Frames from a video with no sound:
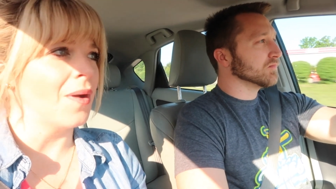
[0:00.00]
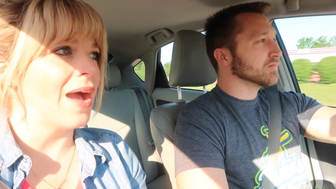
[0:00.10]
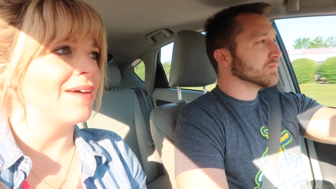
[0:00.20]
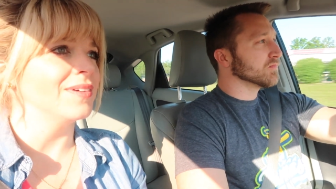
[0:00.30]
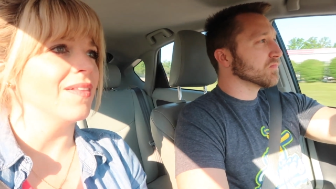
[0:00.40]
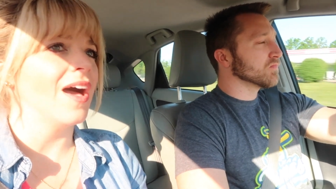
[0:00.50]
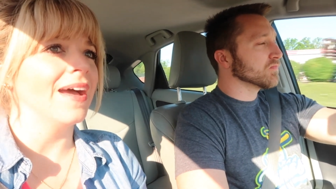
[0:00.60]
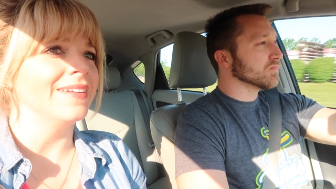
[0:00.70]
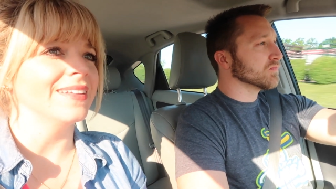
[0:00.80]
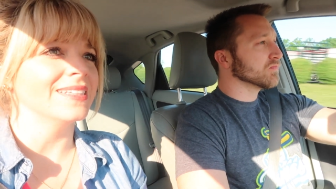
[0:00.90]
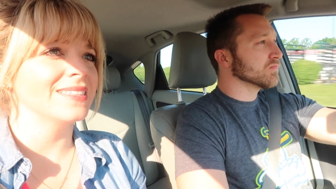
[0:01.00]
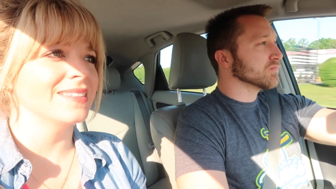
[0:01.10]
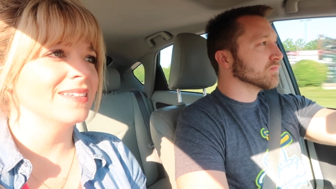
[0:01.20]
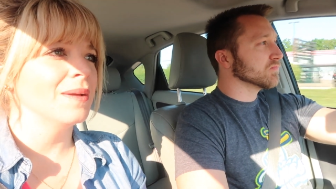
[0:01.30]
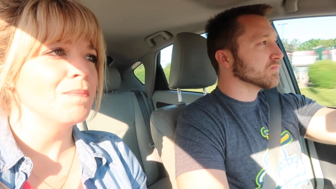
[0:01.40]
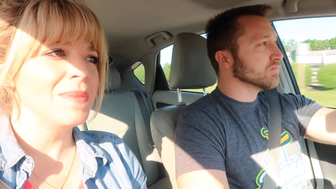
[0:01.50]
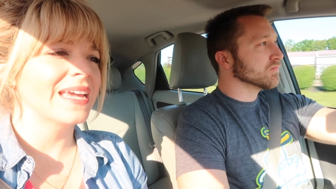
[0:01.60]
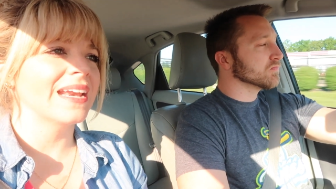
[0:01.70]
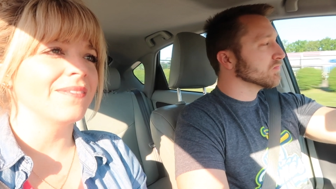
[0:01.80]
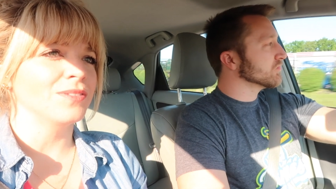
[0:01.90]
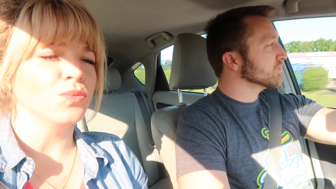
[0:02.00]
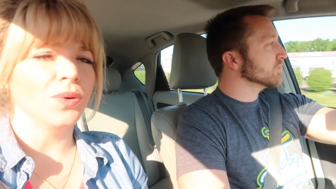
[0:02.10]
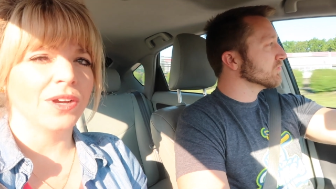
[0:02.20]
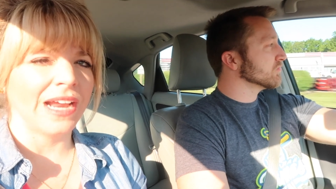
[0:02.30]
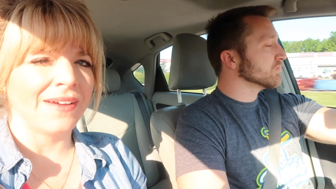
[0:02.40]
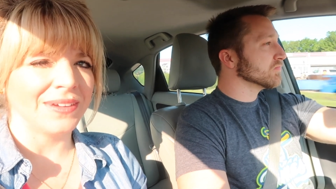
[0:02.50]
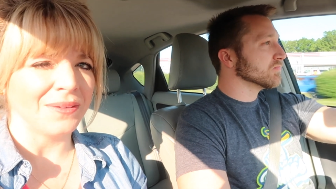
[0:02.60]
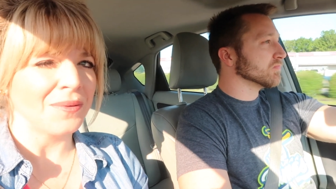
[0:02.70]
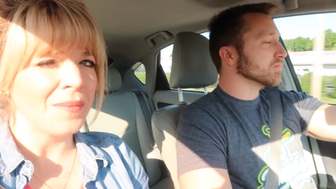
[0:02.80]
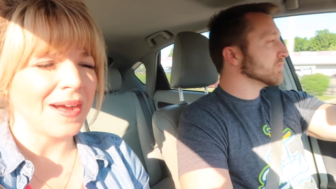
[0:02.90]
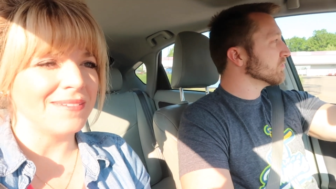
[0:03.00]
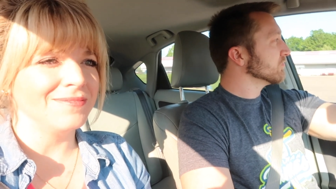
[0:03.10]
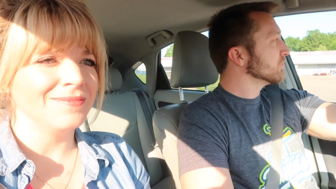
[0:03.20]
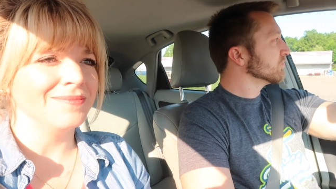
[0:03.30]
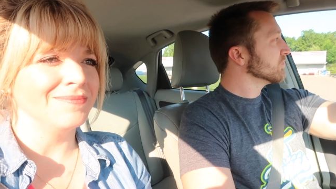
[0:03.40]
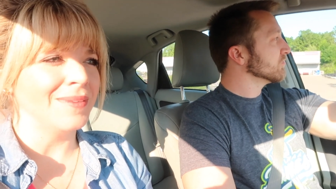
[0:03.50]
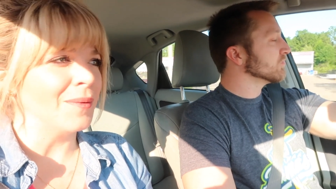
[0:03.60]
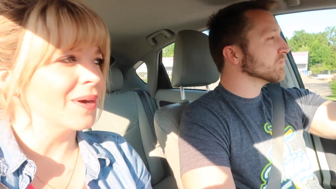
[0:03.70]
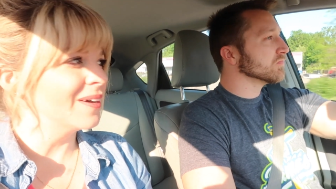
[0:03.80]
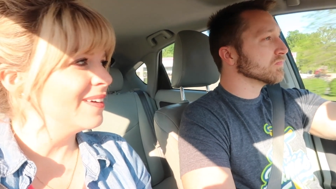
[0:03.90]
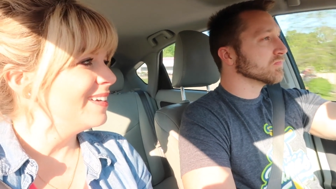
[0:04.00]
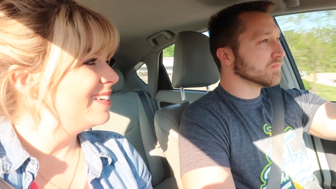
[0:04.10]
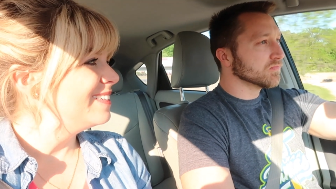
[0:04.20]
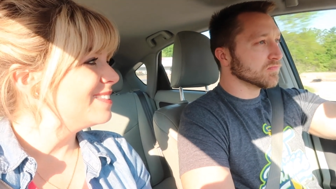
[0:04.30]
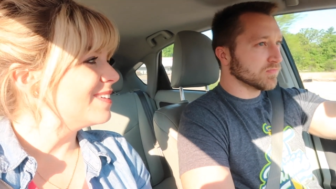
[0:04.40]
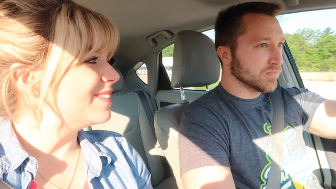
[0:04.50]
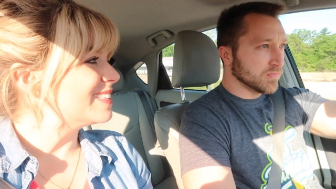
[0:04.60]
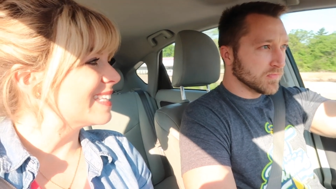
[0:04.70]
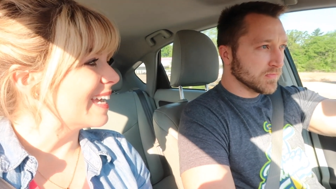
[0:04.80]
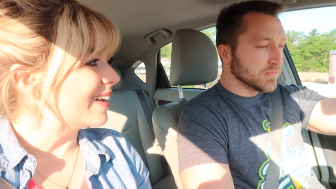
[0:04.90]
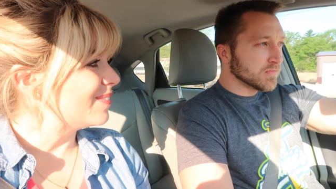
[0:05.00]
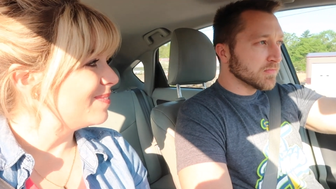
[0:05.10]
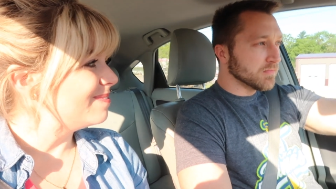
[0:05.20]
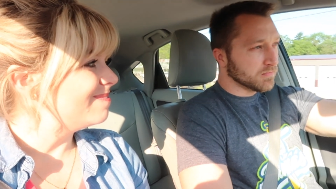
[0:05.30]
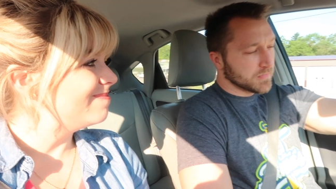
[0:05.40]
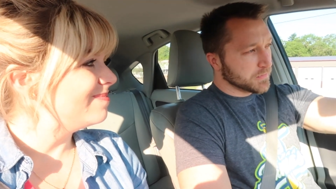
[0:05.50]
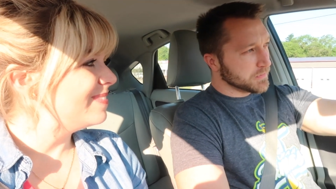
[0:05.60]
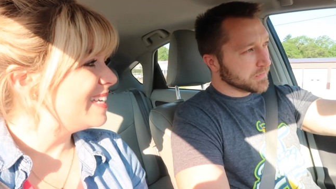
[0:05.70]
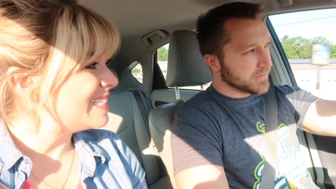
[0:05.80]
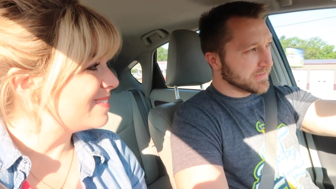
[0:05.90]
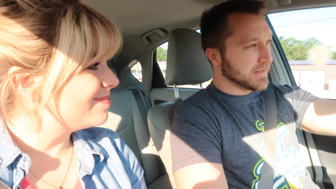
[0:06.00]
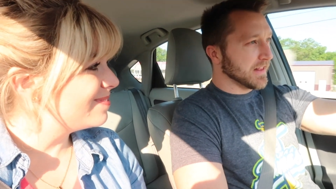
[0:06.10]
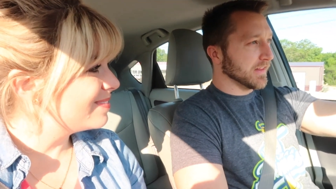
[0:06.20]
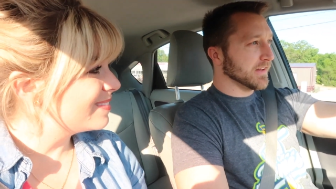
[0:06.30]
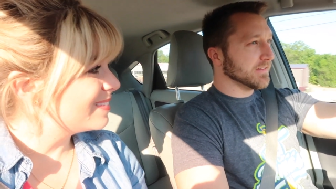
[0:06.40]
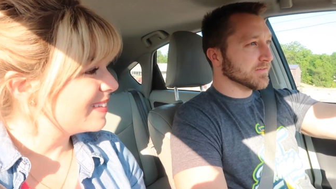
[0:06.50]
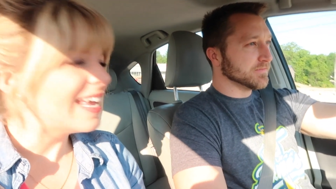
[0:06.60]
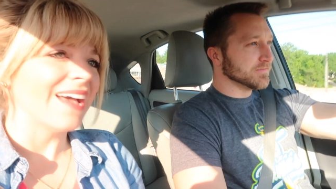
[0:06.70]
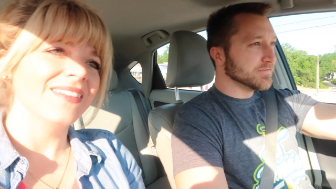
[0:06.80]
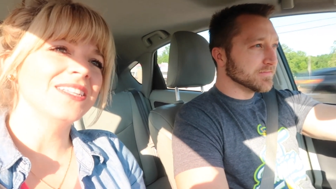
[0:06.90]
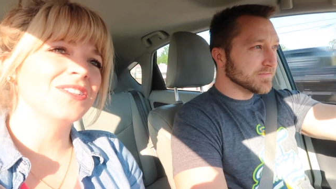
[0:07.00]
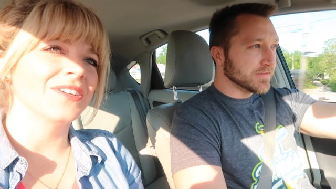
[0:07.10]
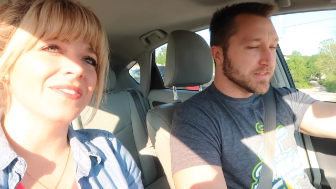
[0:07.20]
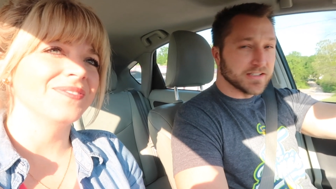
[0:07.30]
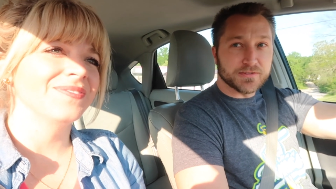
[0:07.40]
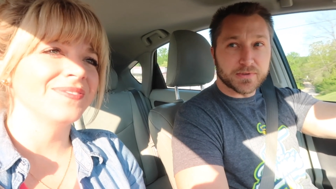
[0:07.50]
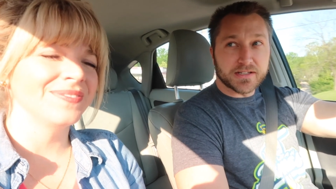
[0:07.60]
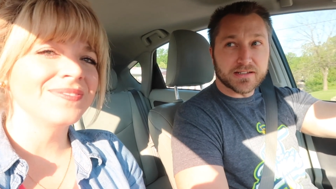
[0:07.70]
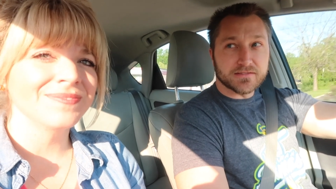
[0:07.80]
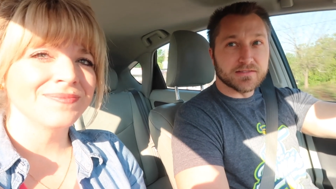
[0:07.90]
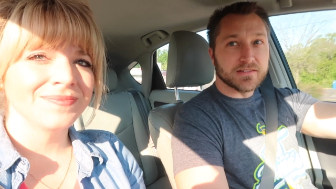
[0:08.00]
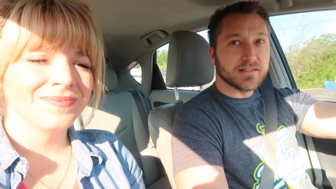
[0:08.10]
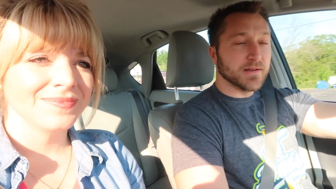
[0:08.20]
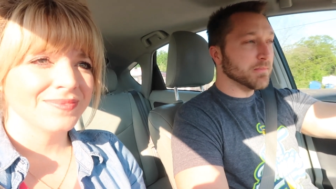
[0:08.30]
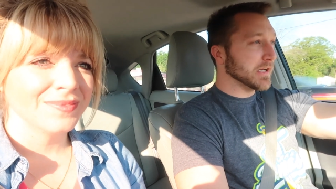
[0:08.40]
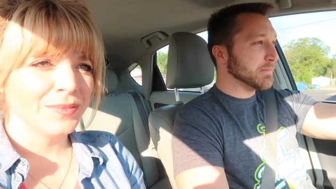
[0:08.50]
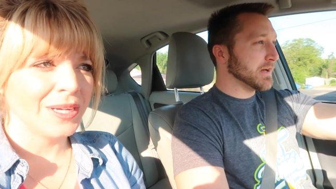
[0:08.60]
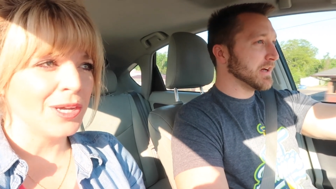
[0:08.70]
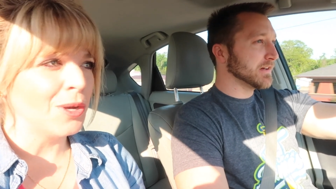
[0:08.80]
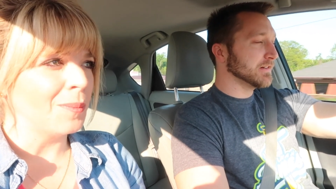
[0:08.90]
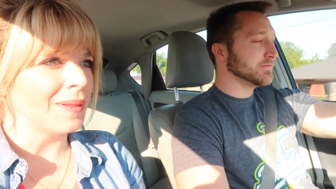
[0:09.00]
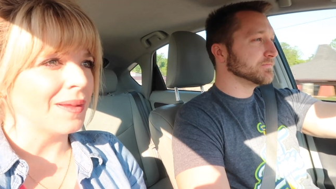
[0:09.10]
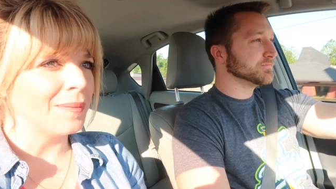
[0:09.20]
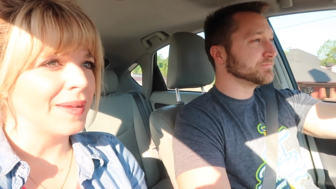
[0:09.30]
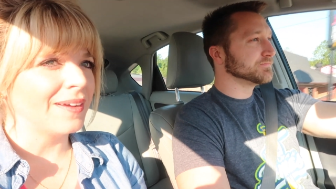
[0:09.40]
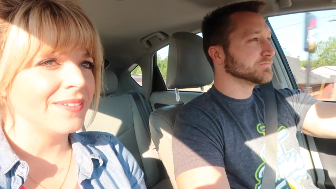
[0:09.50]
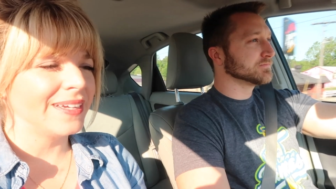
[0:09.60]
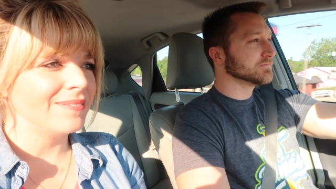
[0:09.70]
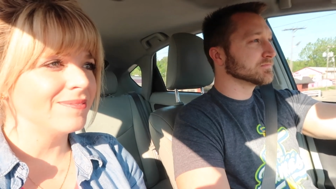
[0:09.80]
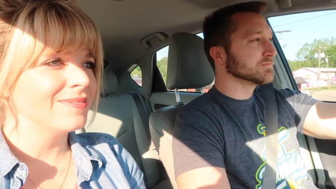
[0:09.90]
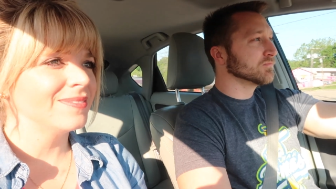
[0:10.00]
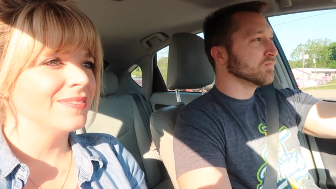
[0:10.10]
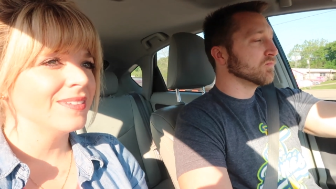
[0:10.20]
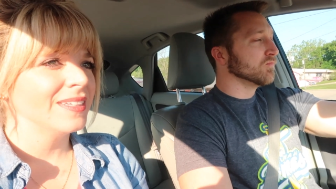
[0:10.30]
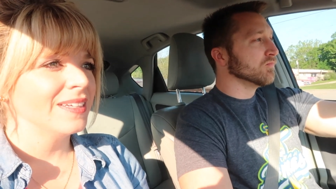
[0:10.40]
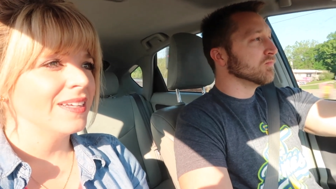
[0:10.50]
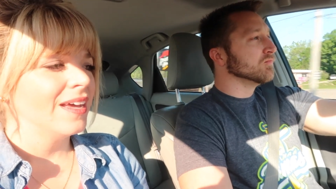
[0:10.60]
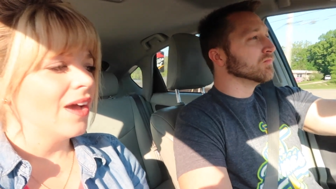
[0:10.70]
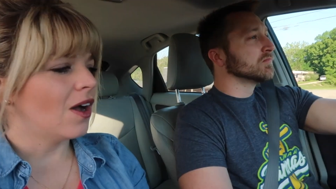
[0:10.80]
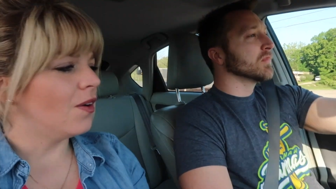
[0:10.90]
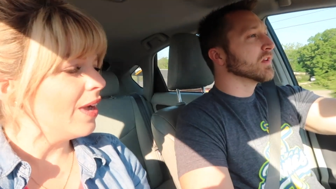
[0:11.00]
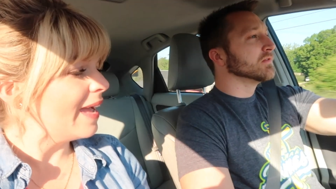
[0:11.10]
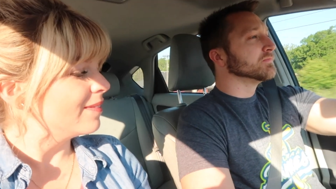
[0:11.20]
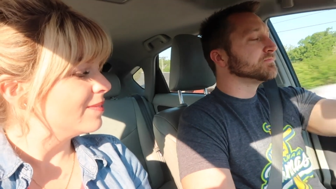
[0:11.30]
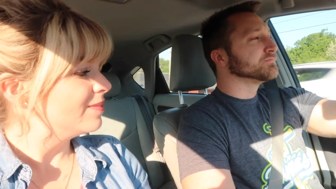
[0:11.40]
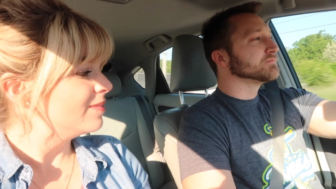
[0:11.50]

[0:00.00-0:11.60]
Speaker 1: won't have a lawn that's big enough to warrant having a robot mower. So it's like.
Speaker 2: But we would sell it.
Speaker 1: Yeah, that's
Speaker 2: true. At least we get some money
Speaker 1: back. Recoup a little bit of it. Okay,